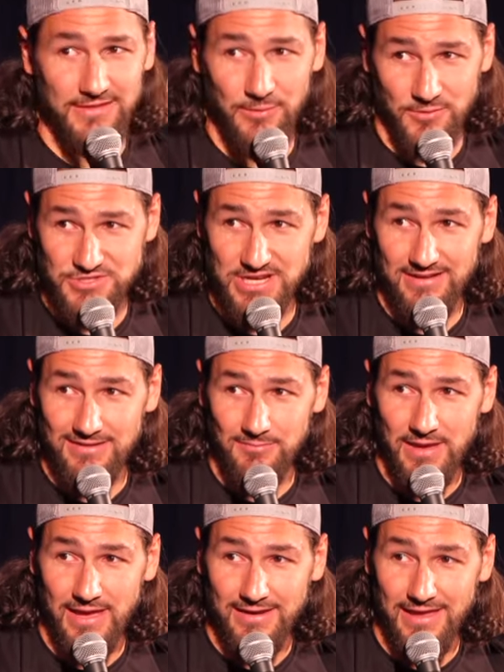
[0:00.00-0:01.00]
they were chanting
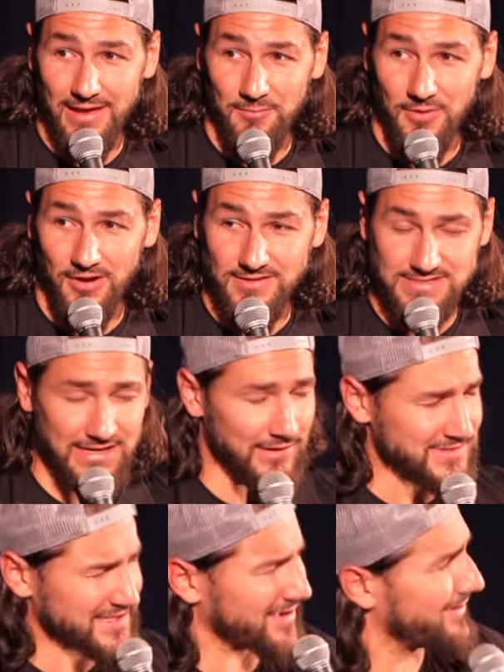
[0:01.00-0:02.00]
MadCap Moss. And I was like,